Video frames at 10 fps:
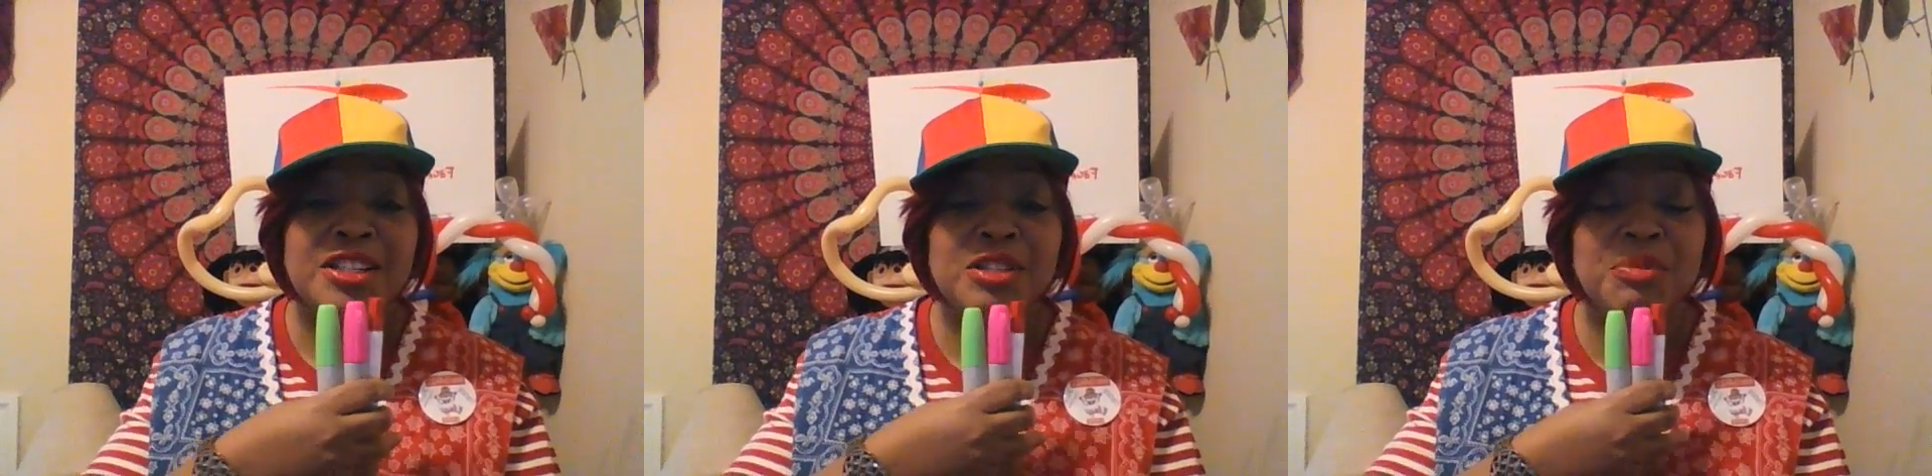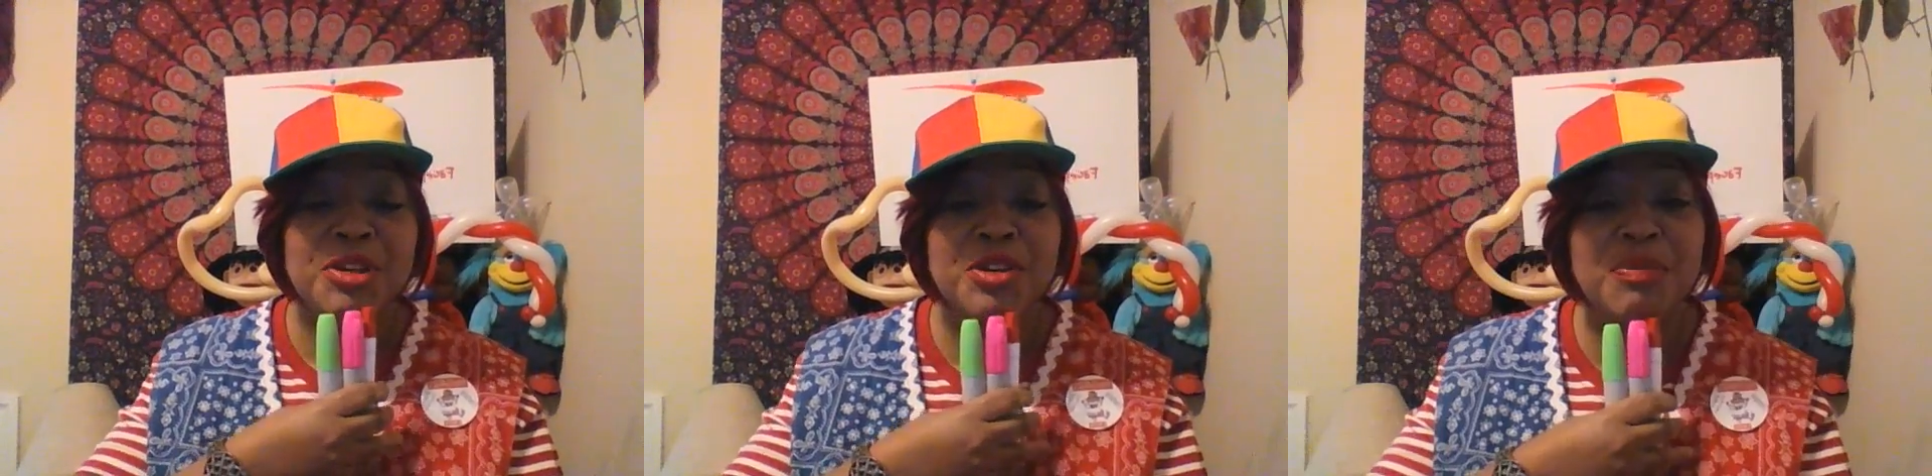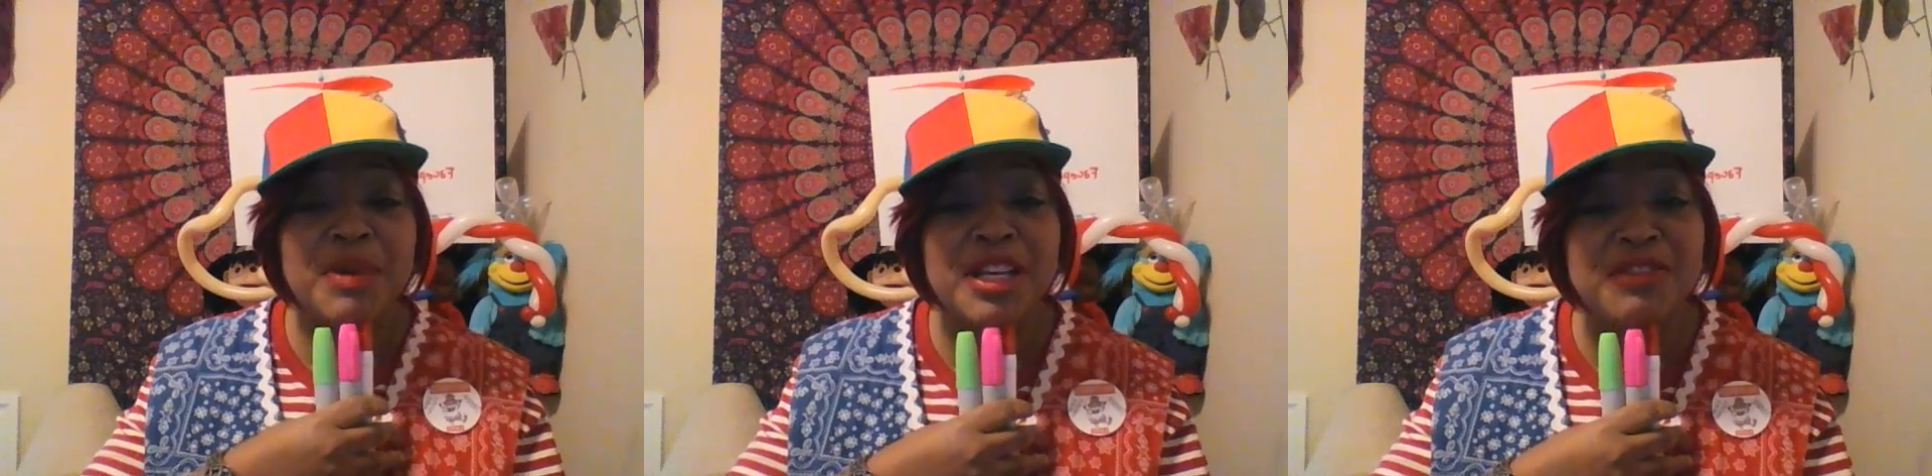to be your
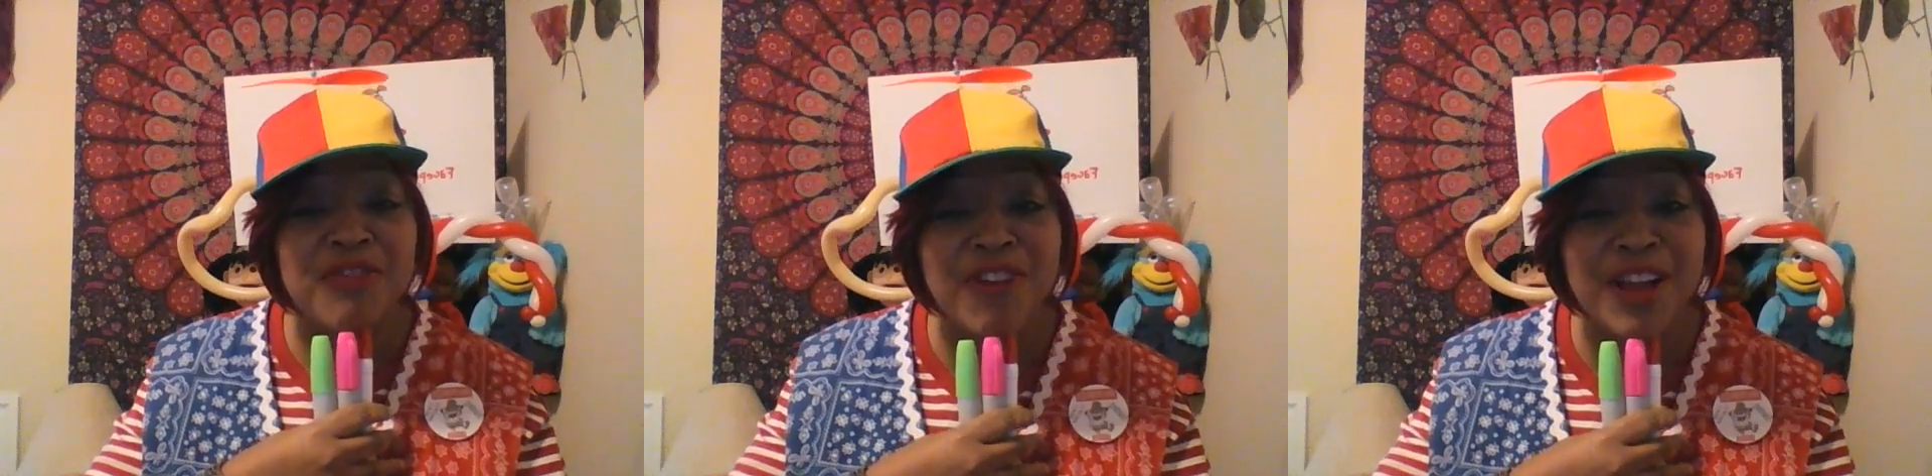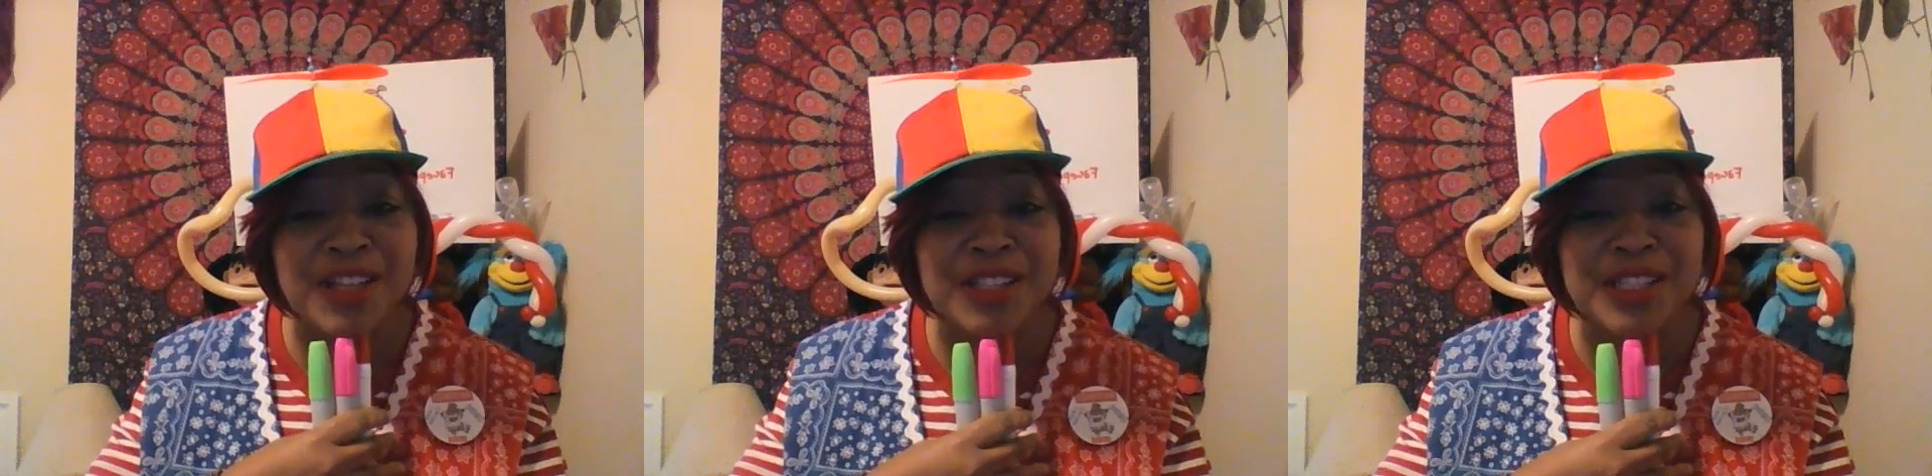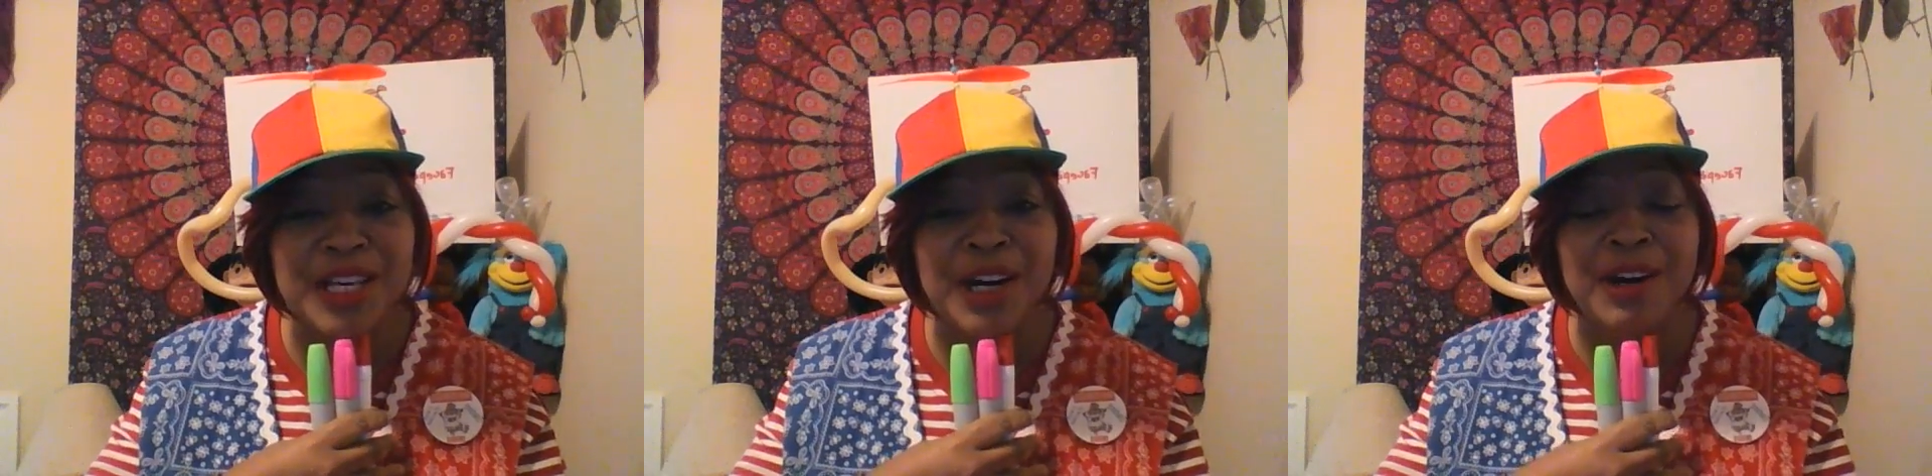best
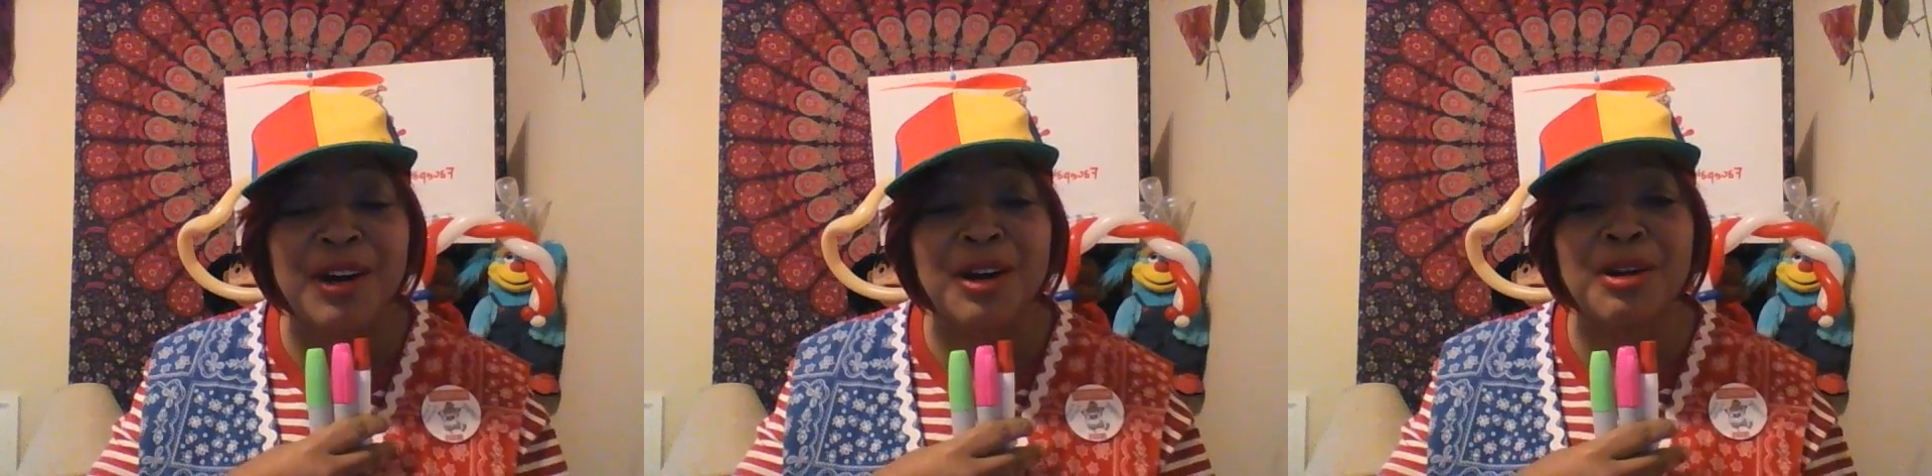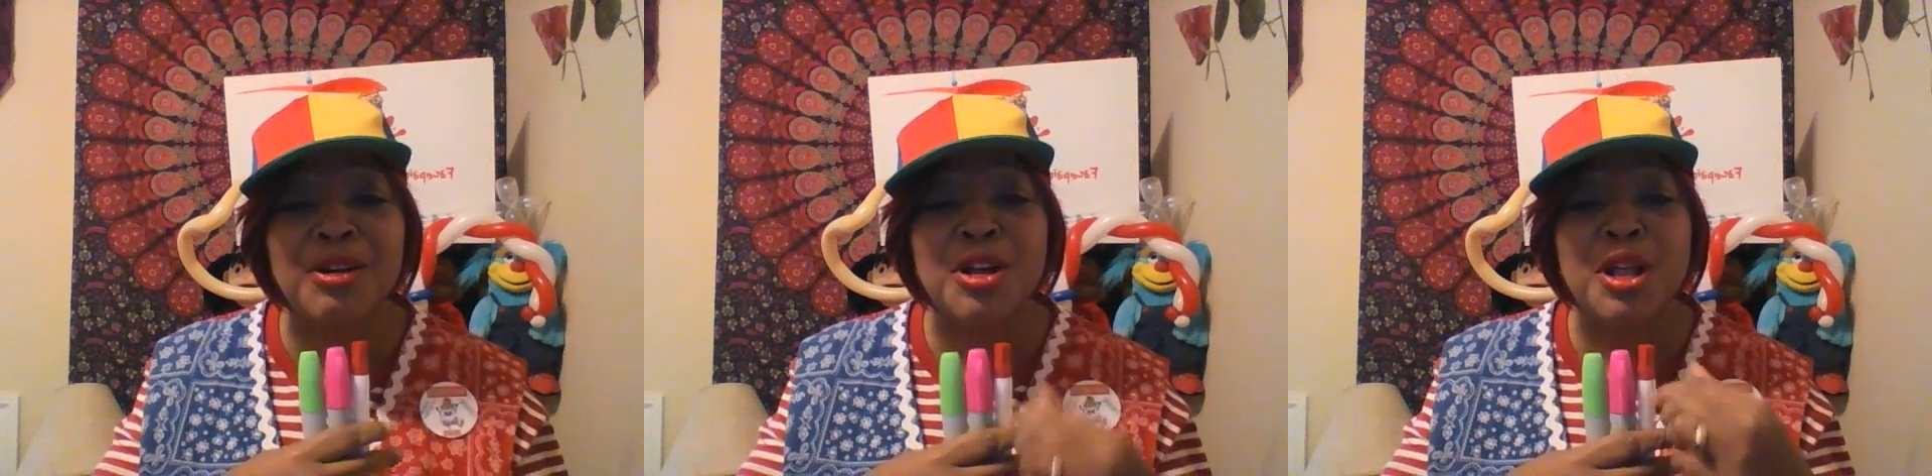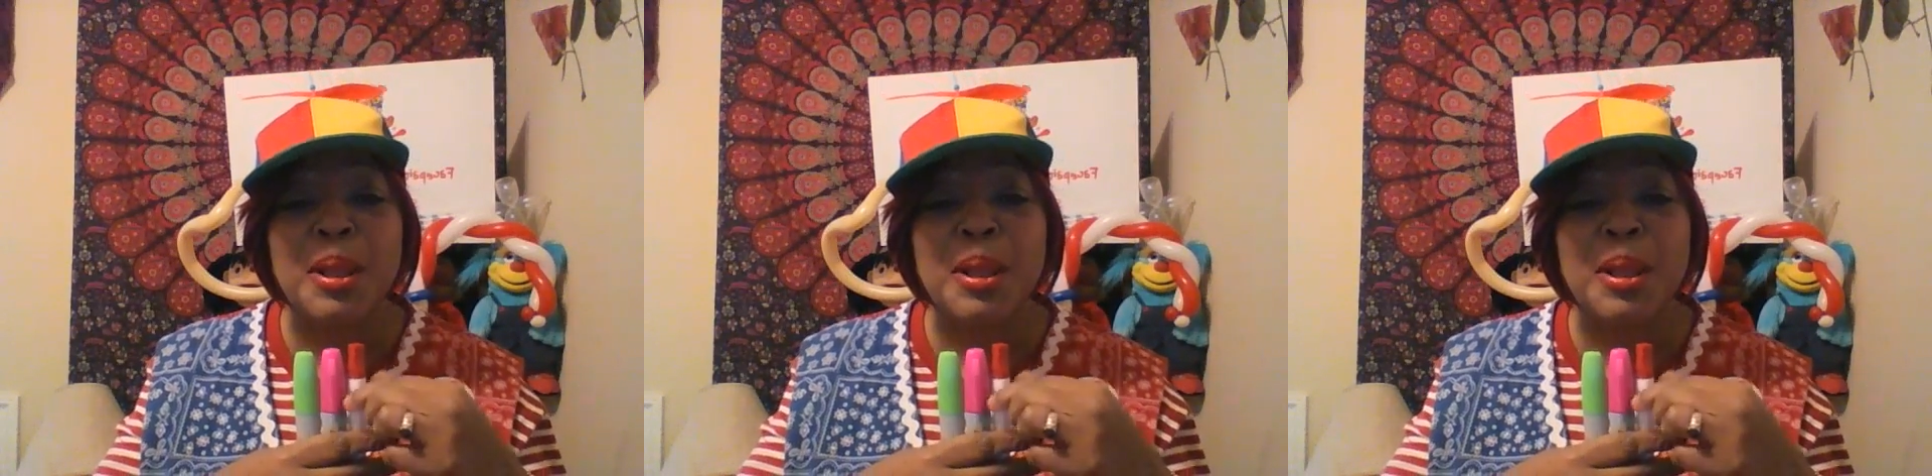friends are